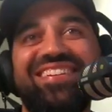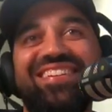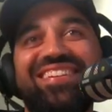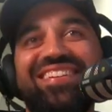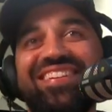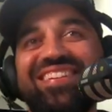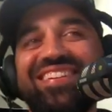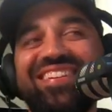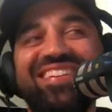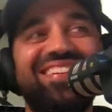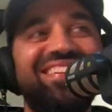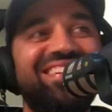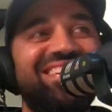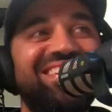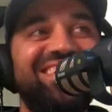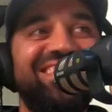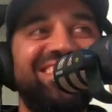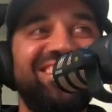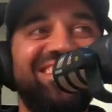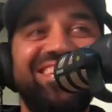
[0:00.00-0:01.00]
Watch it
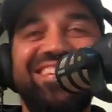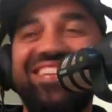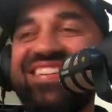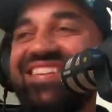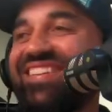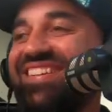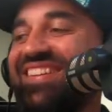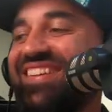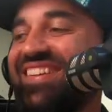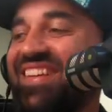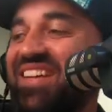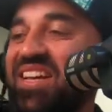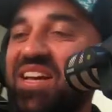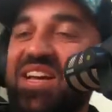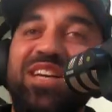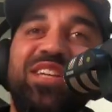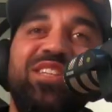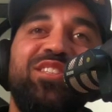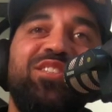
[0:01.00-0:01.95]
bleep me. Go on.